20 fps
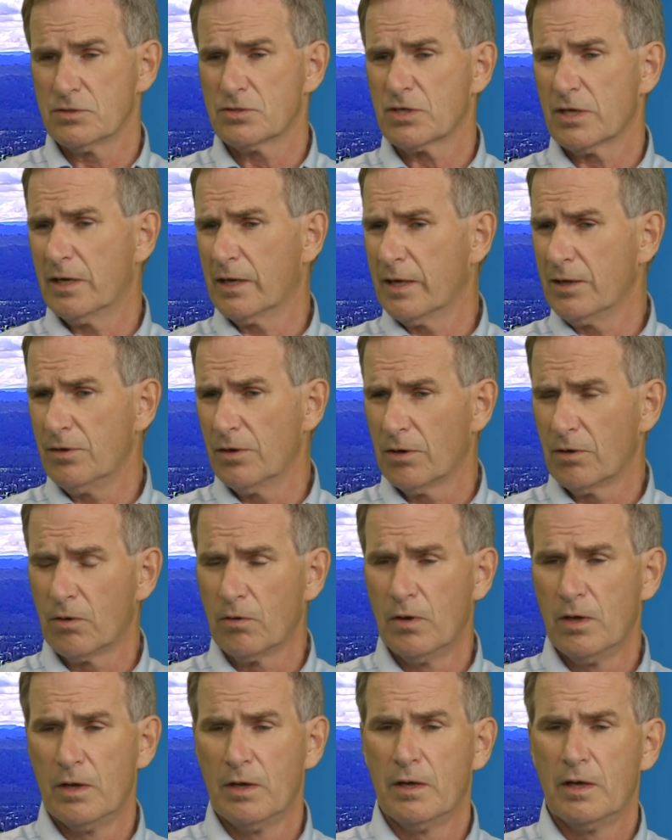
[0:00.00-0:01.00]
And I
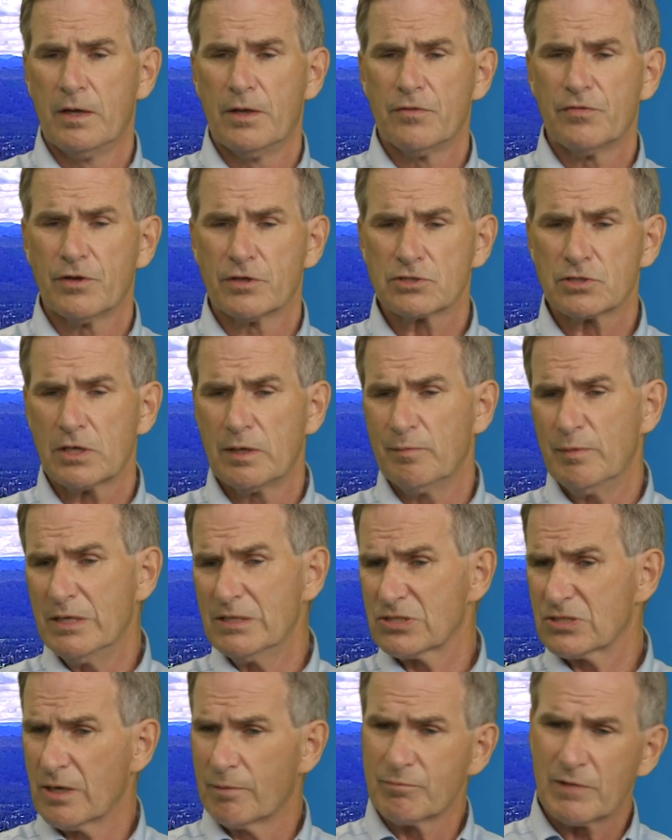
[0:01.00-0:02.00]
know there's going to be
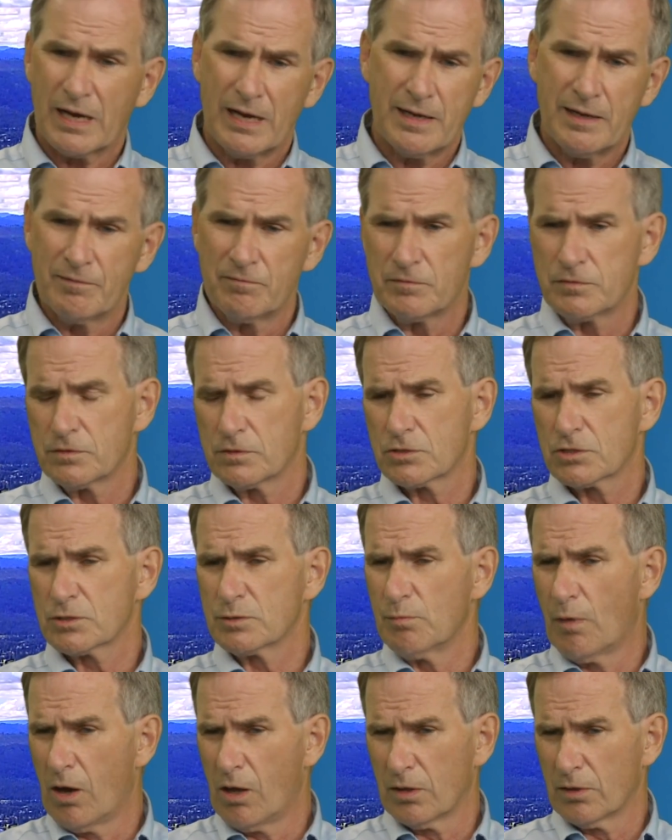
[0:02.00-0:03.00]
some kind of
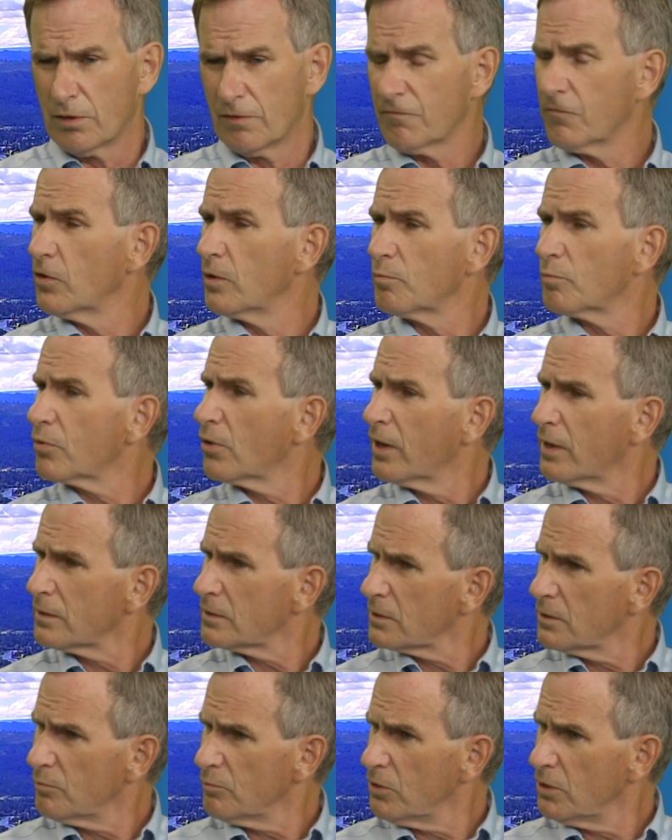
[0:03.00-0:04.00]
smaller footprint
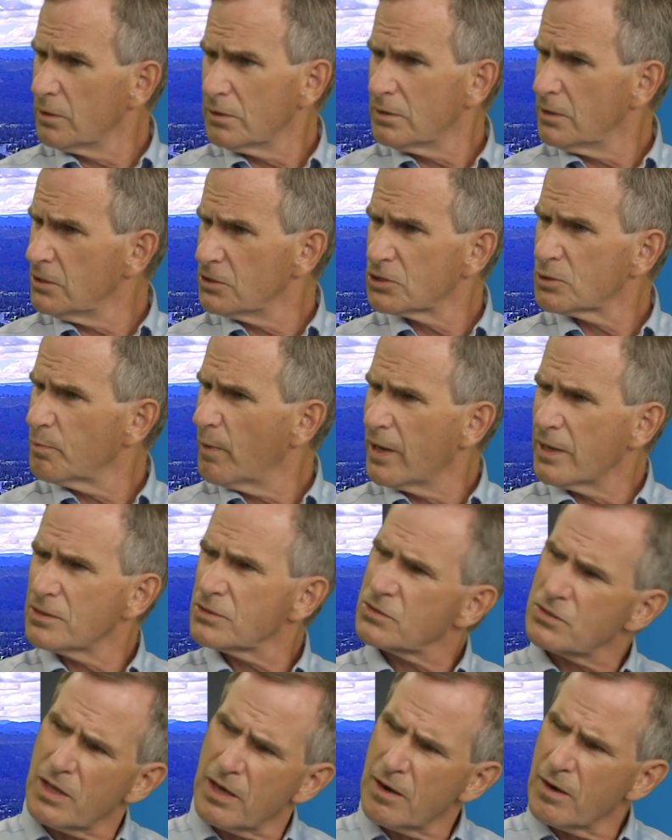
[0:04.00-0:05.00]
community space
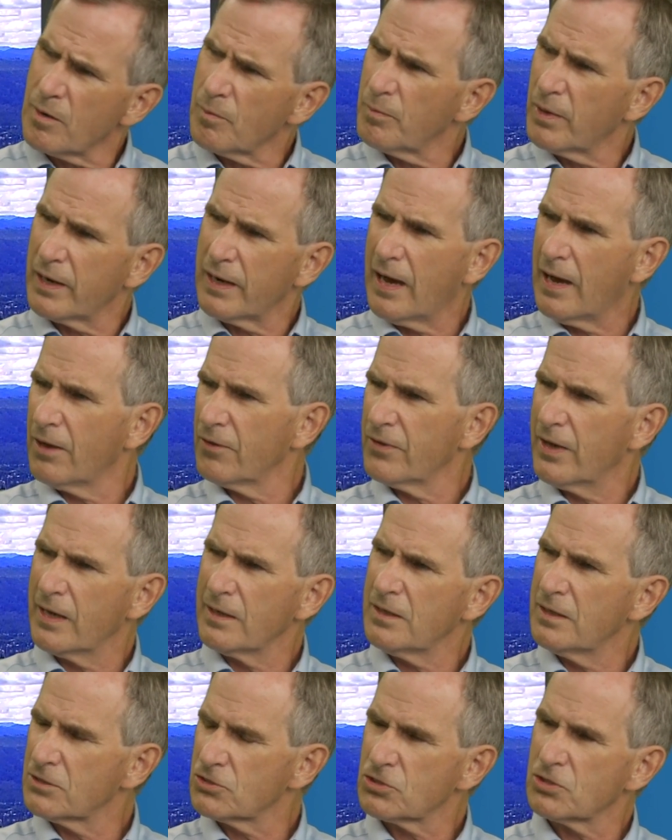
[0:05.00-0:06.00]
there, but how that
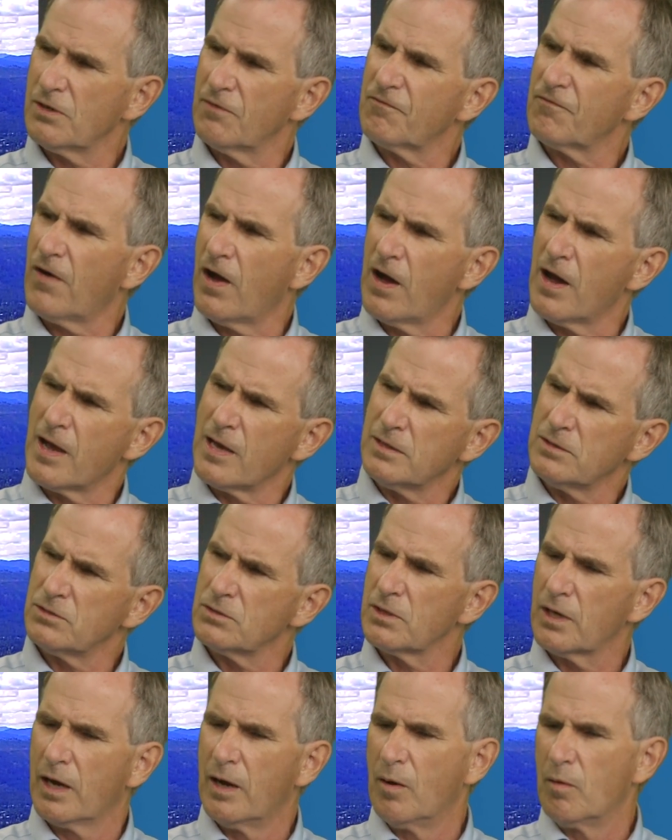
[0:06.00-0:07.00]
gets
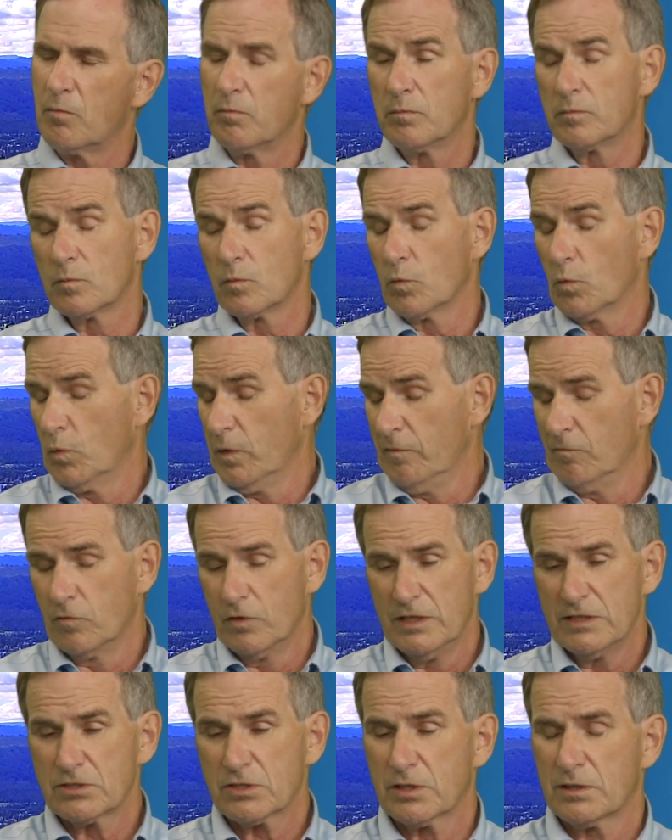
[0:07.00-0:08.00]
defined, um, we've
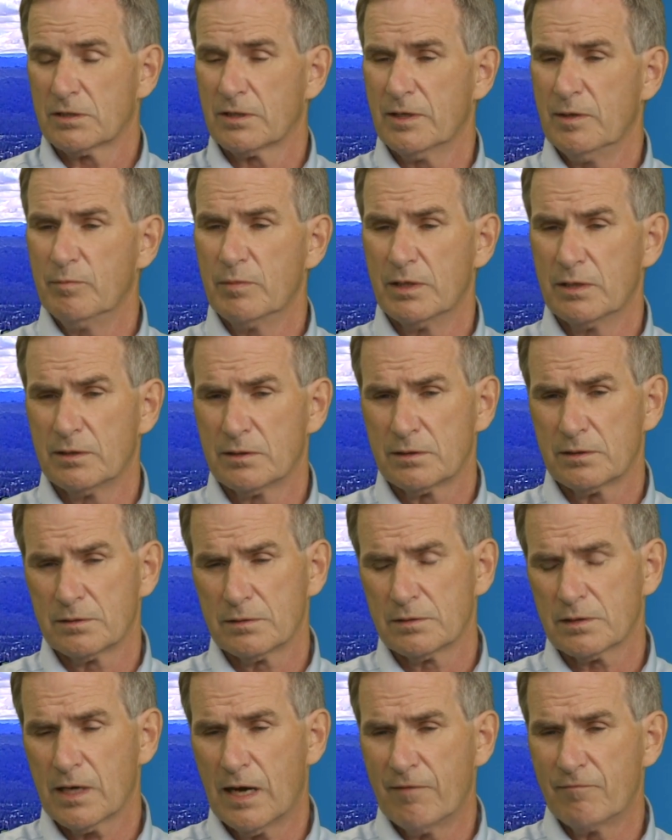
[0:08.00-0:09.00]
recently been in
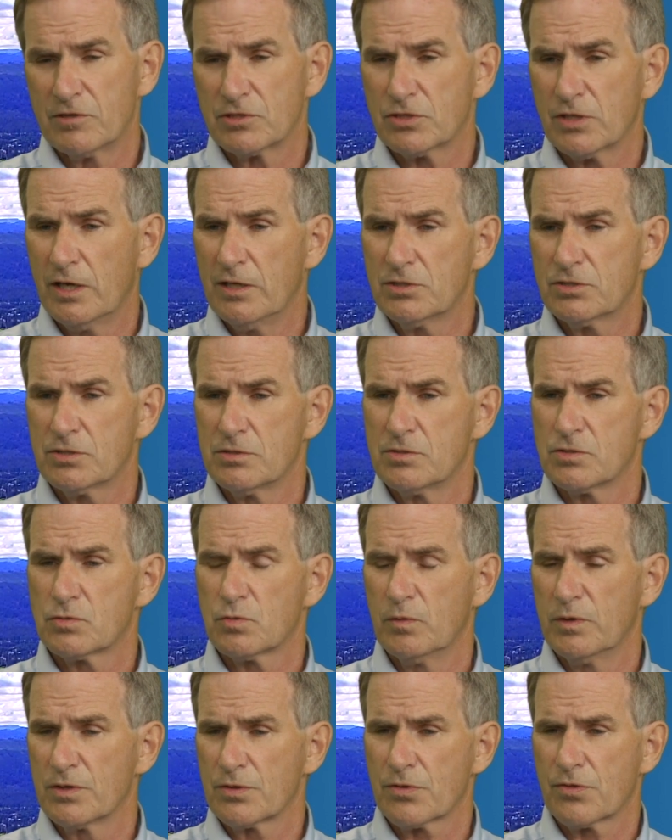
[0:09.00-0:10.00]
conversations
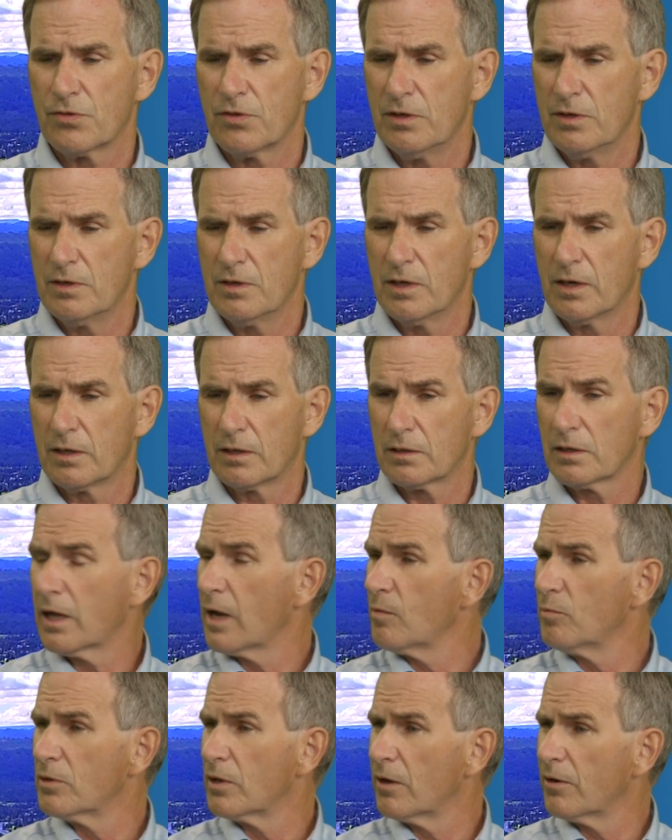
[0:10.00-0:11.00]
with the uh,
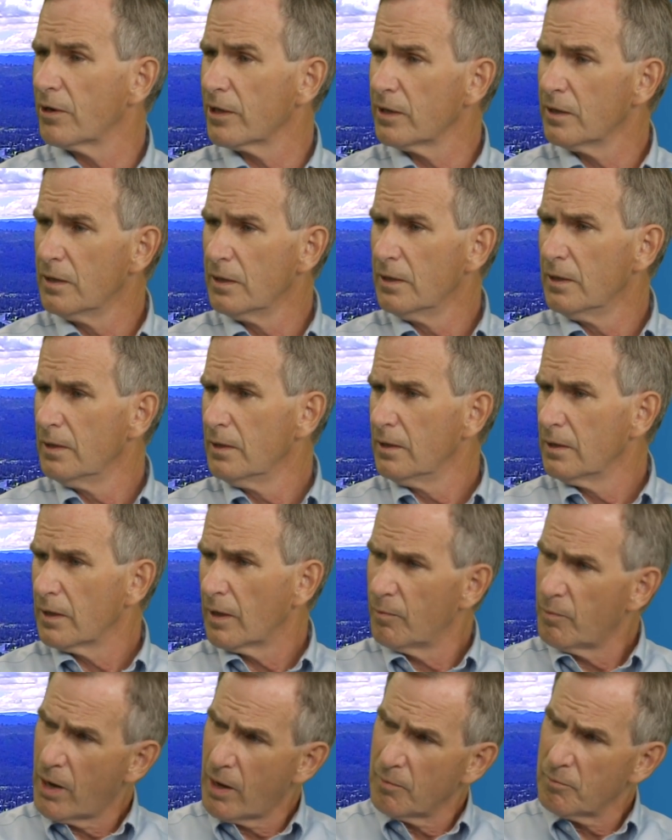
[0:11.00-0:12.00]
library
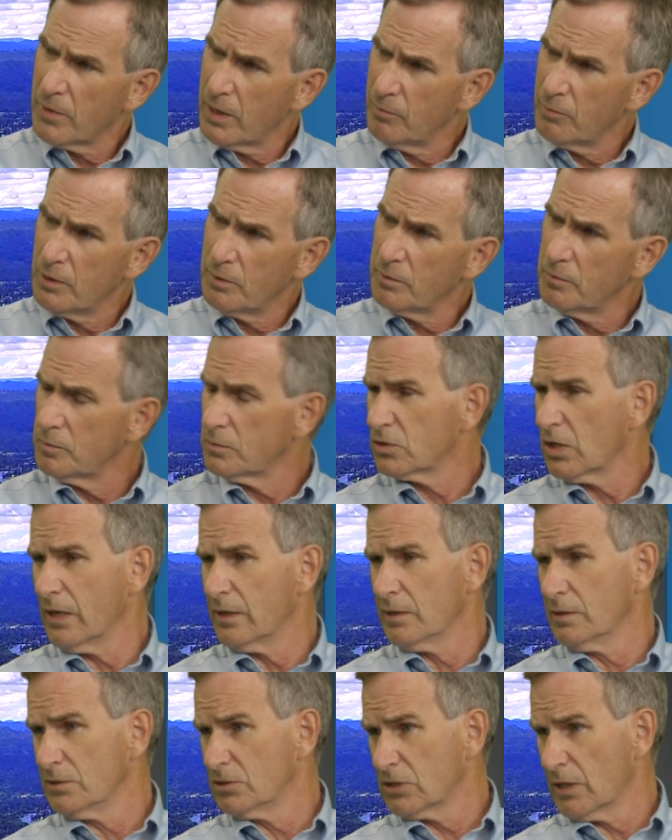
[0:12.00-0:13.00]
about maybe
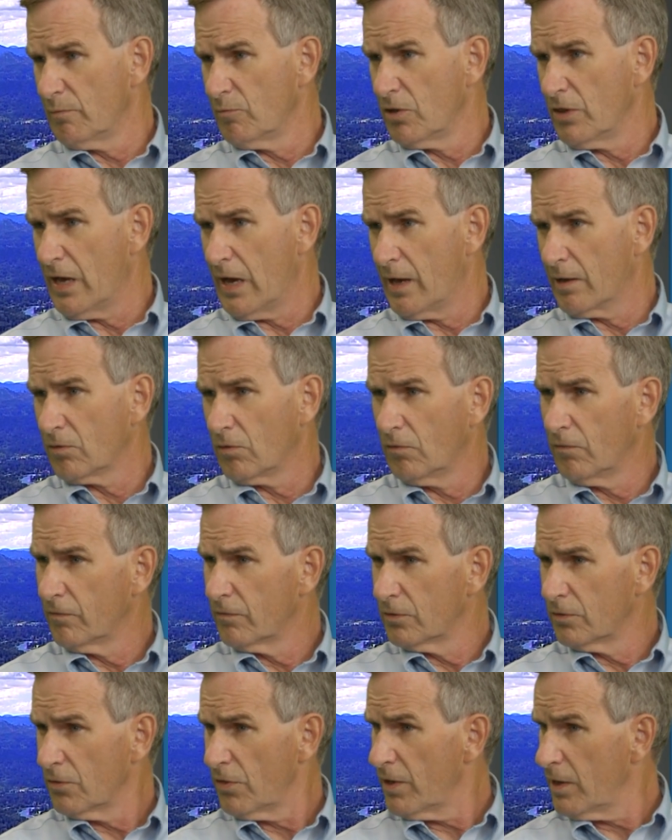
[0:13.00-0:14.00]
taking some of that
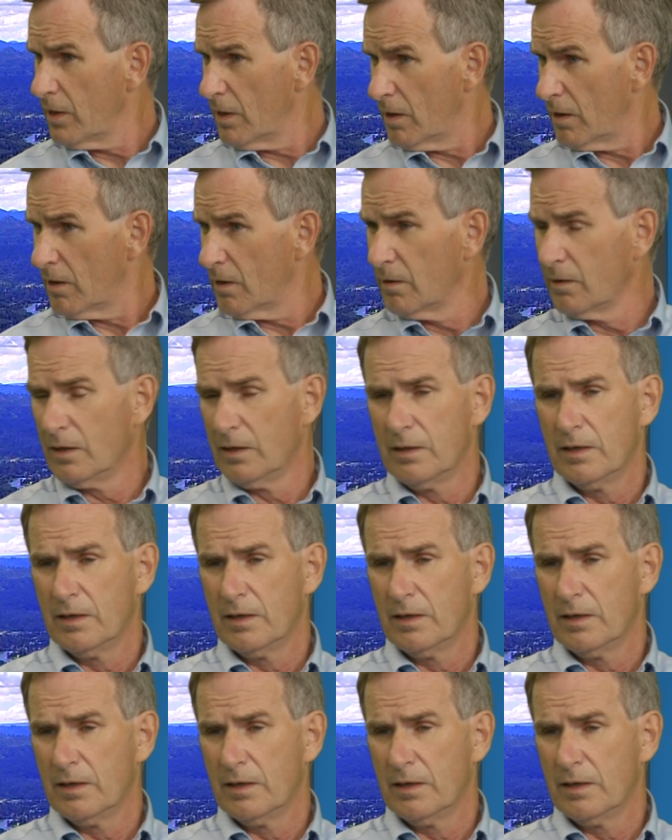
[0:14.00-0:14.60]
over there.